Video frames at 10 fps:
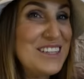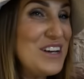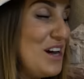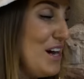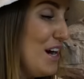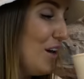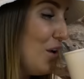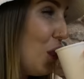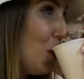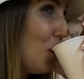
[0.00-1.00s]
that's good.
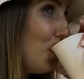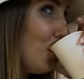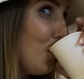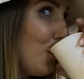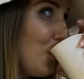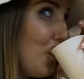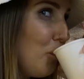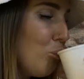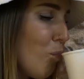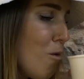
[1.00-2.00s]

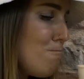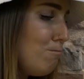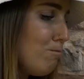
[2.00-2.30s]
First mm.